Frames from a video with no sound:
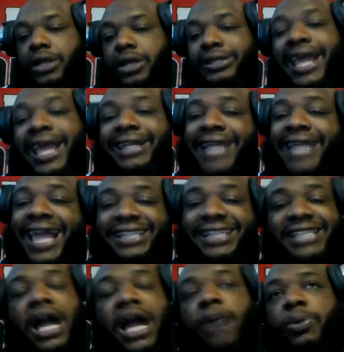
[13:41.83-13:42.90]
That
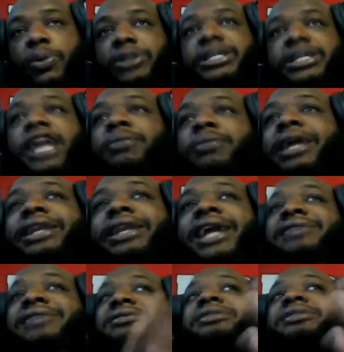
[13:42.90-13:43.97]
Dallas Cowboys game, like,
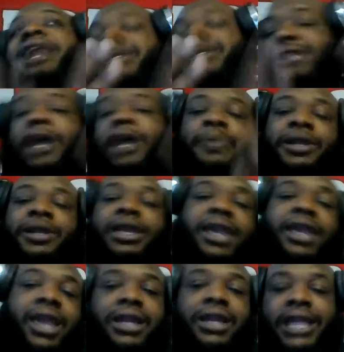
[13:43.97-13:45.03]
that's up in
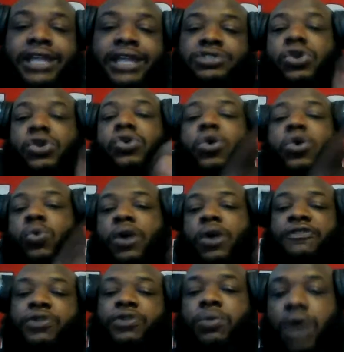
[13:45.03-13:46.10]
the air. Like, it's gonna go
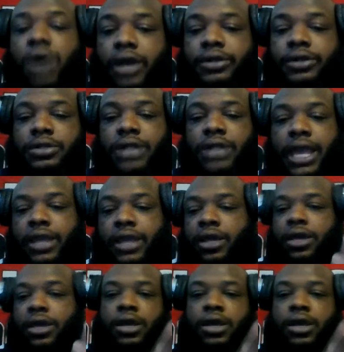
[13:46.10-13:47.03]
1-for-1. Like,